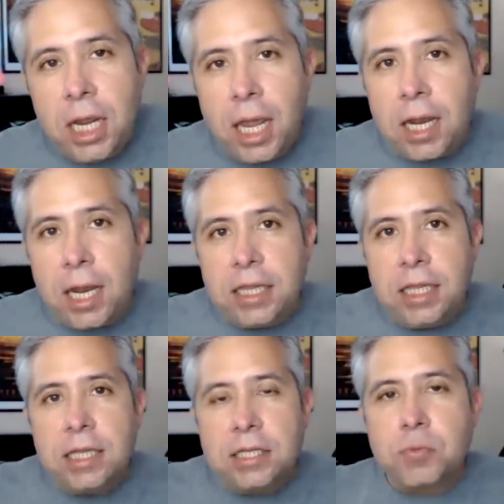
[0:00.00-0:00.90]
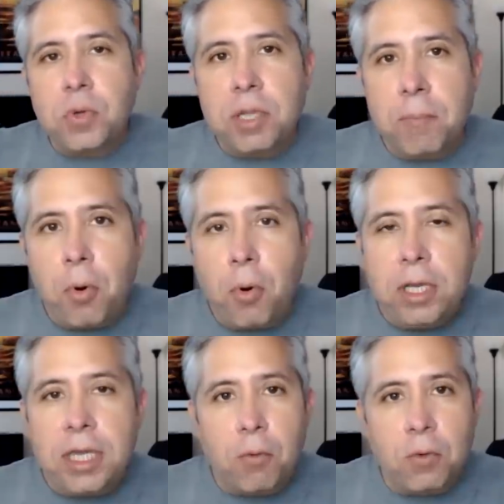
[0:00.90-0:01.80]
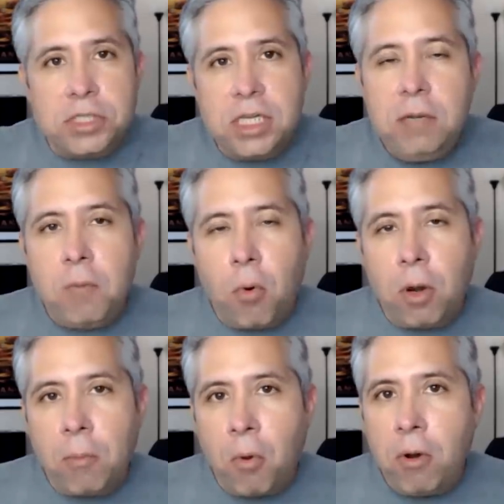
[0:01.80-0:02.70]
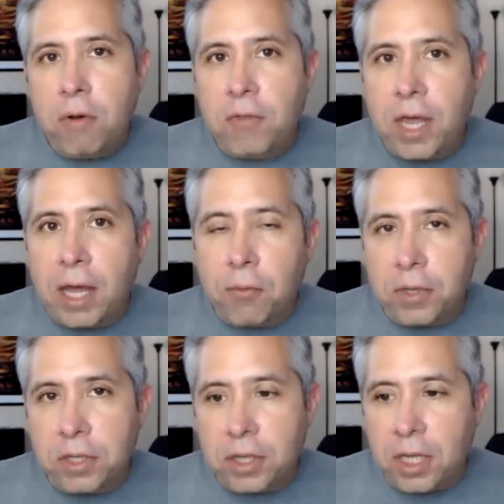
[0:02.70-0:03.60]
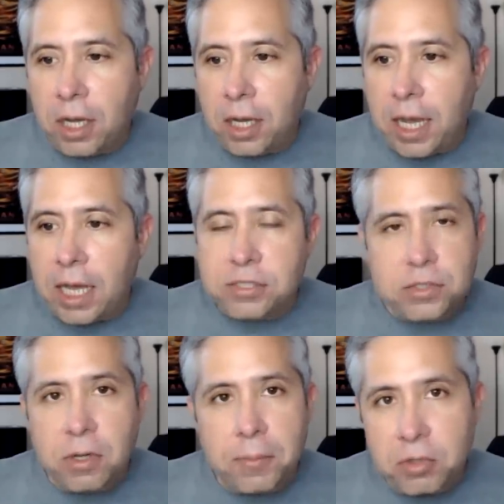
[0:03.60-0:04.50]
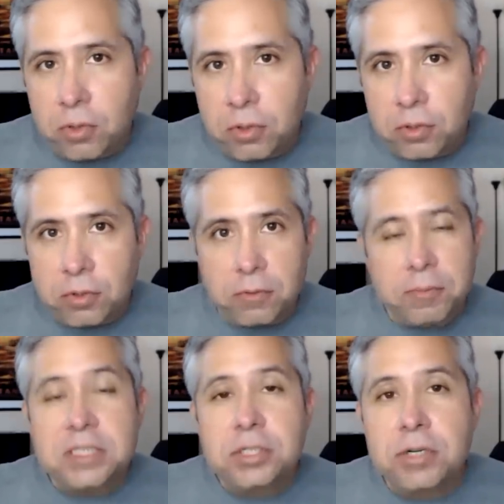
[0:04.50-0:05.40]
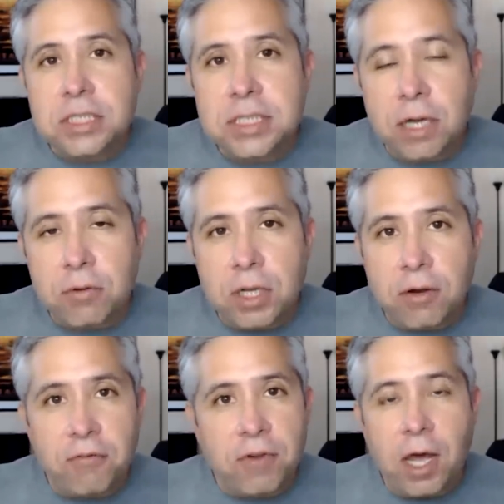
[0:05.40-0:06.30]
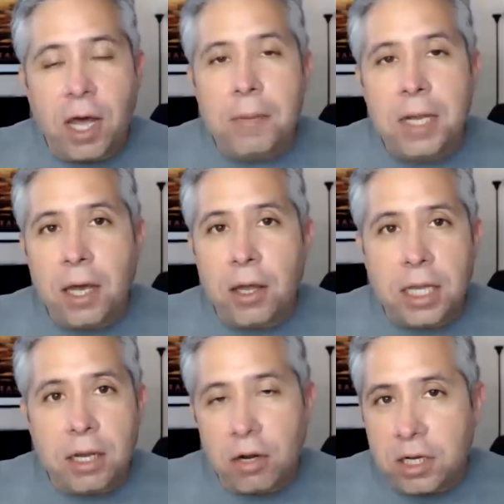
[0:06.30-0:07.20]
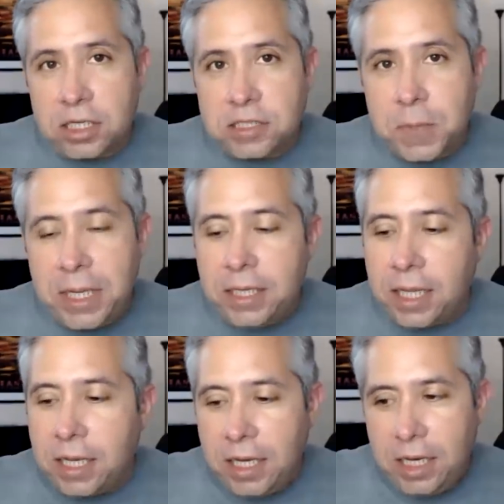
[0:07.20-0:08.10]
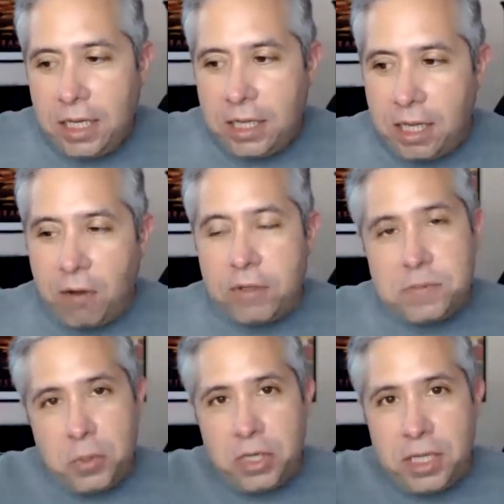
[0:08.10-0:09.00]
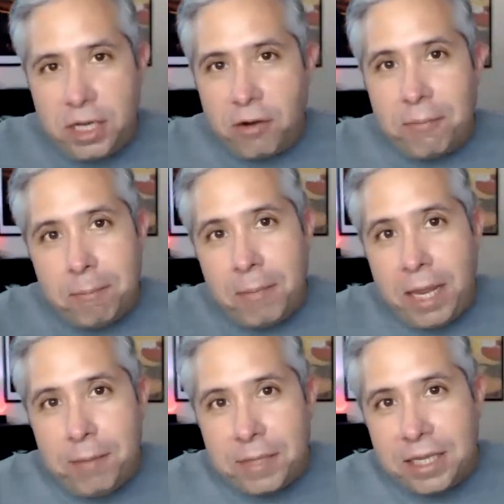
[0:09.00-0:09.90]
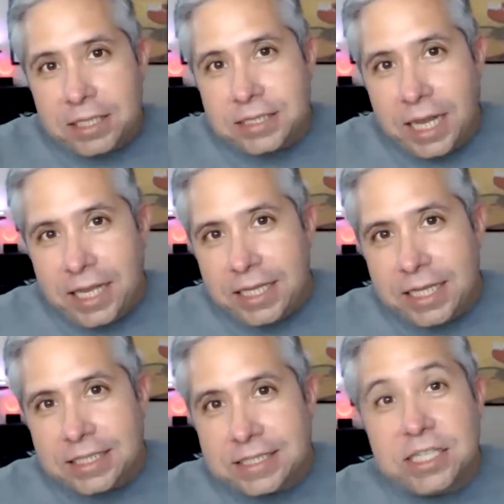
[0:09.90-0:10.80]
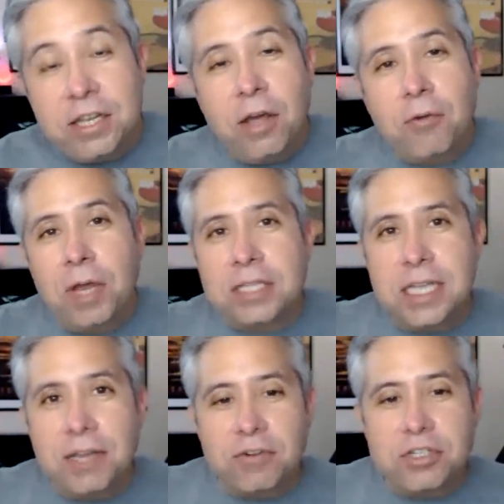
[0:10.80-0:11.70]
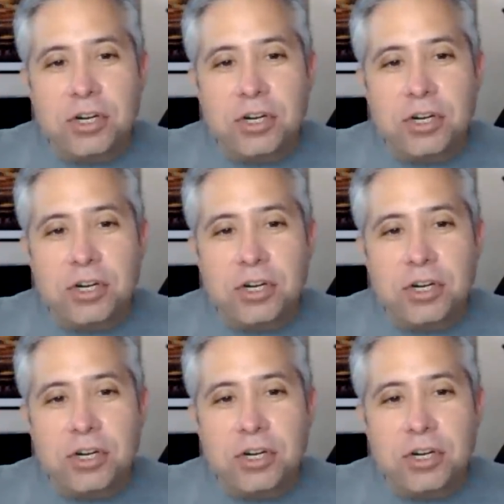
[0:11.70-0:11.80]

And I think that's really important that we're seeing more and more of that with uh, astronomical mysteries out there, phenomena that are unexplained that they always put in there maybe it's aliens, you know, not saying for sure